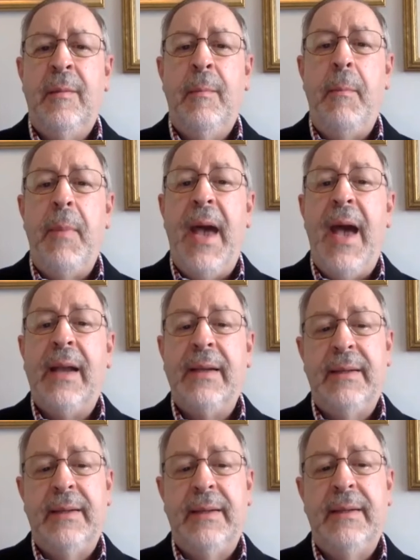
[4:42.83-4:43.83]

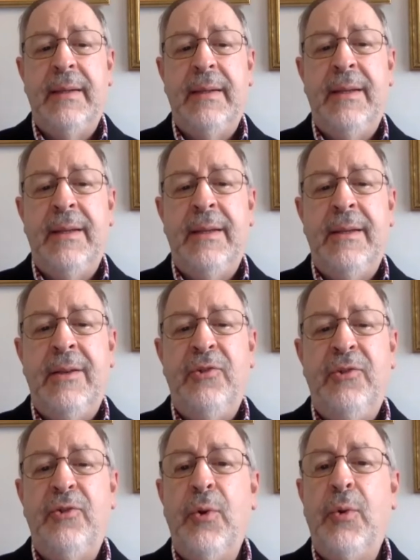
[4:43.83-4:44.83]
back,
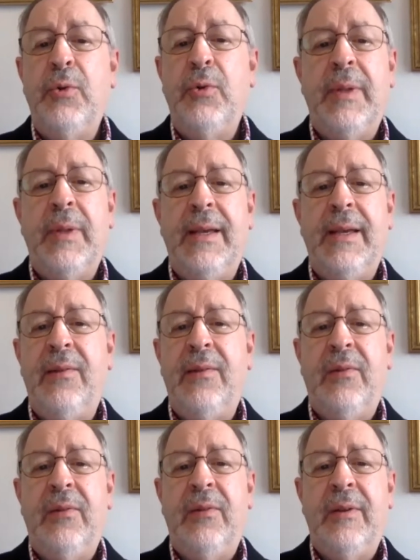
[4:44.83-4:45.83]
shoulder
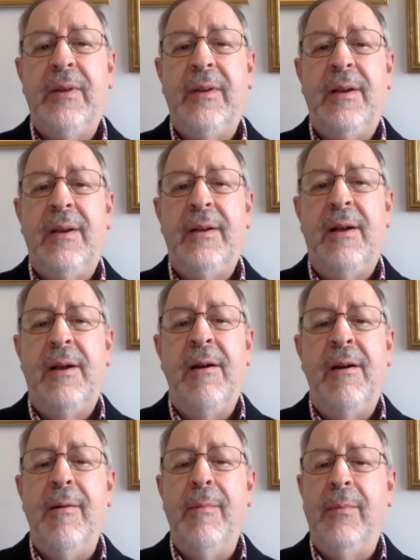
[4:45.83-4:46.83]
blades,
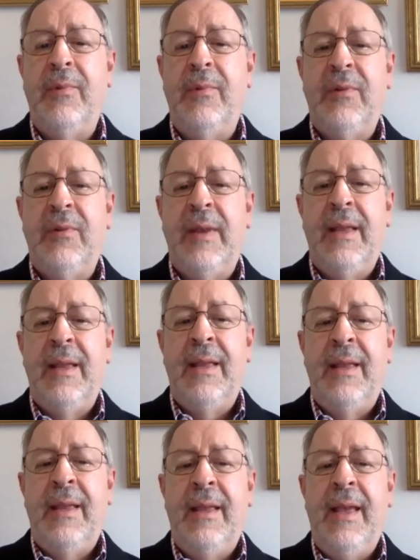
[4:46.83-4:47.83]
arms,
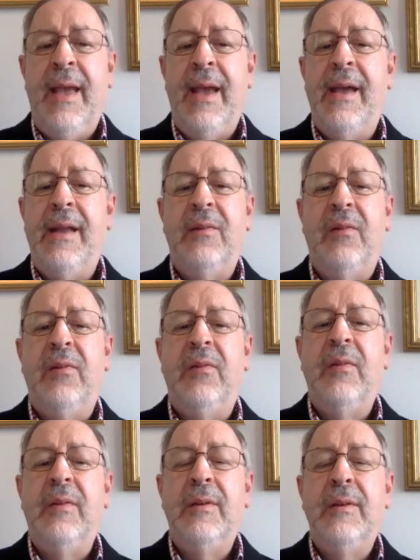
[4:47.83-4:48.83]

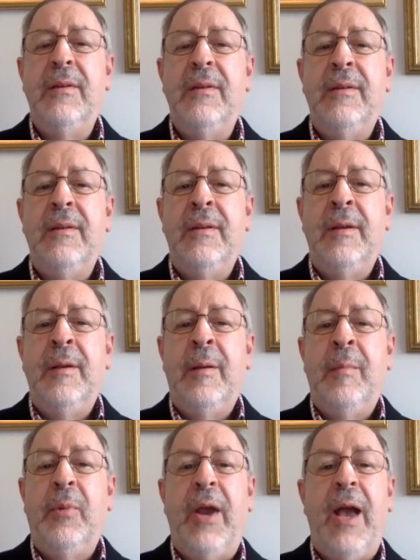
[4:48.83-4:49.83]
hands,
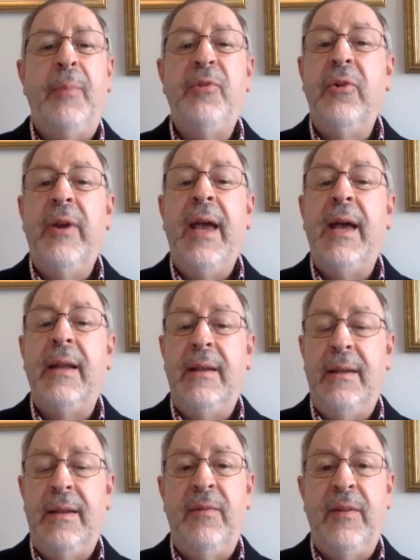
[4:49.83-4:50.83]
perhaps your head
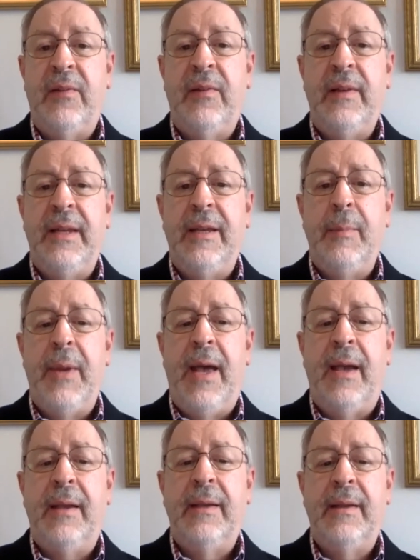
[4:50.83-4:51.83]
if it's leaning
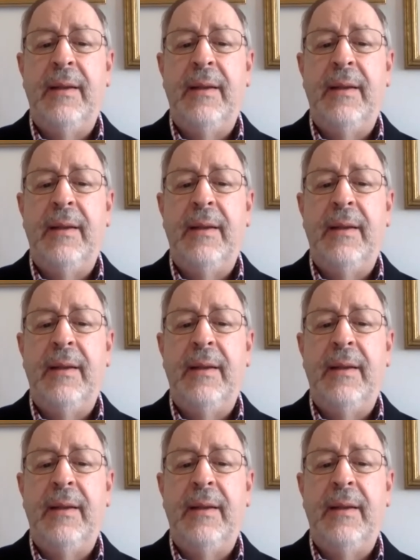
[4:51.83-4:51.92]
back.